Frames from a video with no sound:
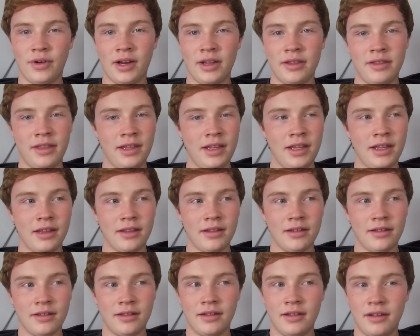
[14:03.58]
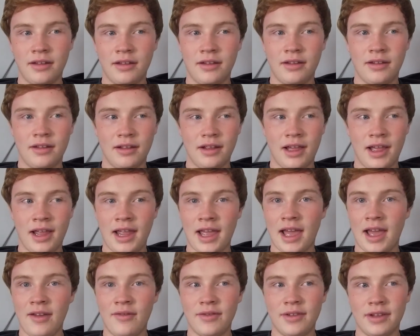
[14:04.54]
I think I
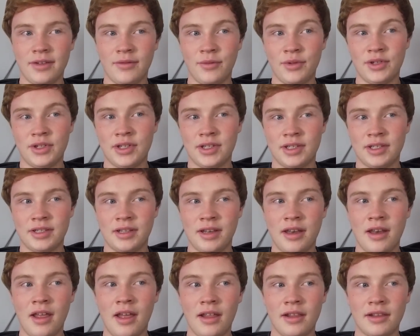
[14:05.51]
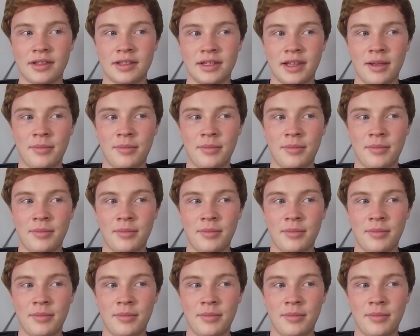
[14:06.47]
haven't, which is nuts.